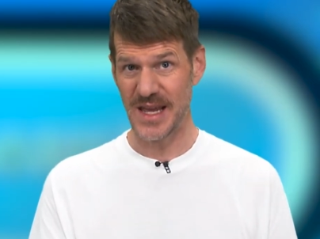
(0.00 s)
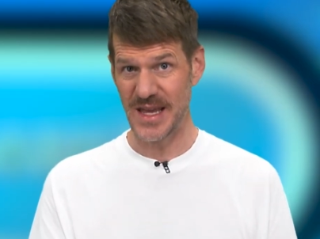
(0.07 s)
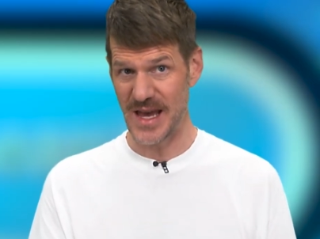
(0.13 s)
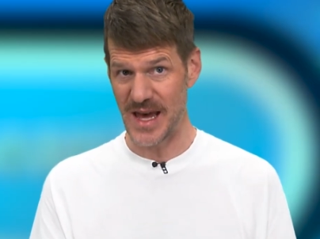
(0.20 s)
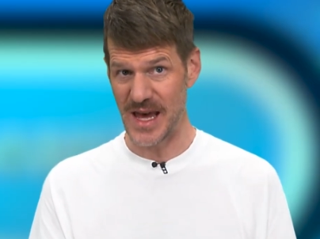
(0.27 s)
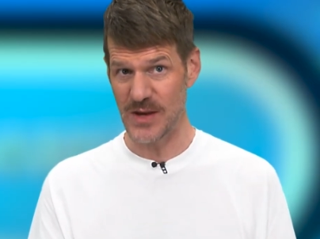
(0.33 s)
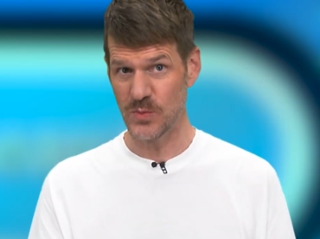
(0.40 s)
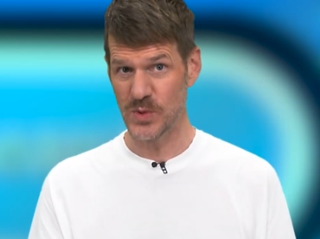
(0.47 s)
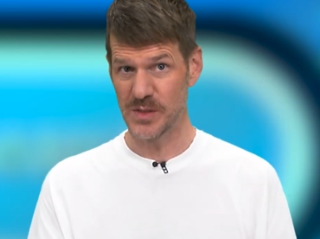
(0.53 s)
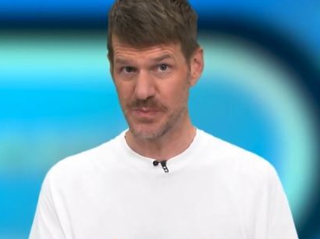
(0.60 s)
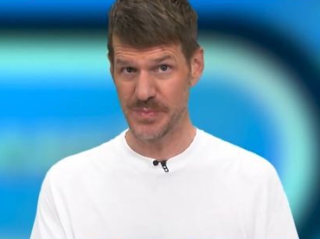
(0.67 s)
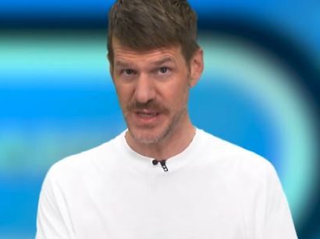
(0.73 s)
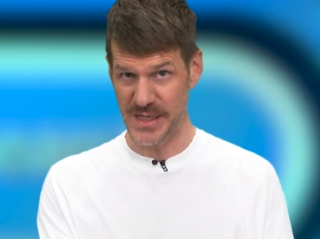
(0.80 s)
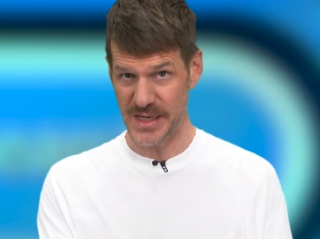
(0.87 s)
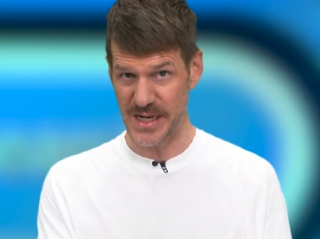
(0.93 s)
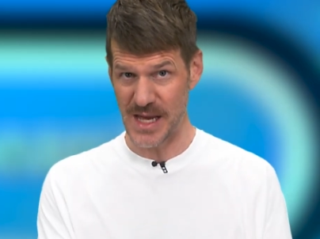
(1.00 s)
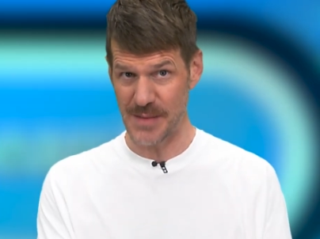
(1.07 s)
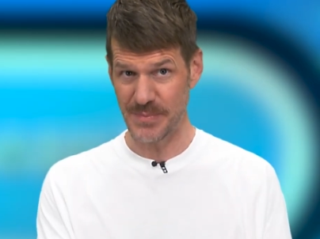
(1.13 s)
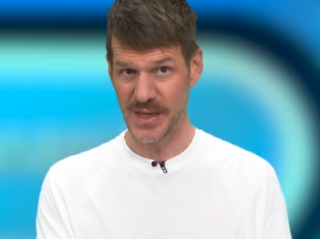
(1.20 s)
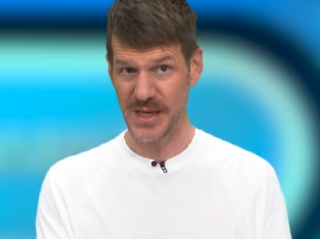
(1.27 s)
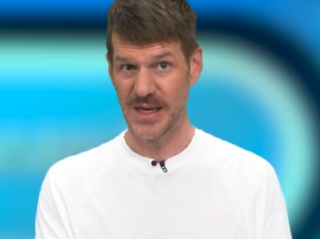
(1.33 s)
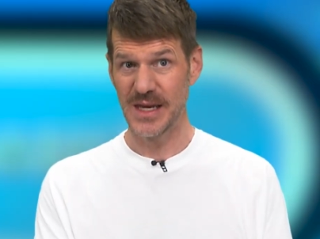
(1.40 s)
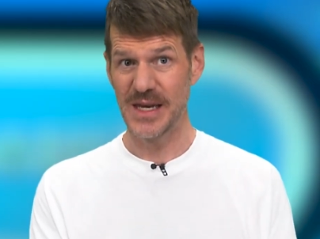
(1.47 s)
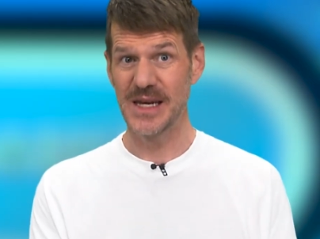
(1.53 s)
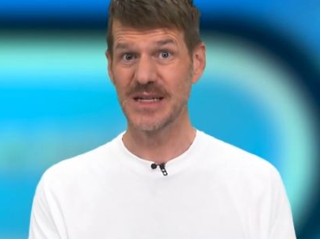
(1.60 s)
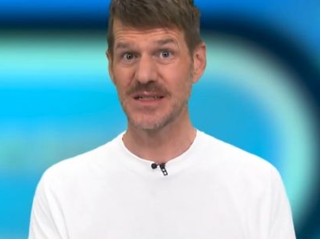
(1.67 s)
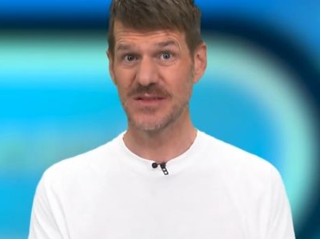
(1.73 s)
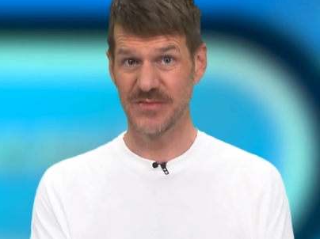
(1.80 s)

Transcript: AI will pick it up and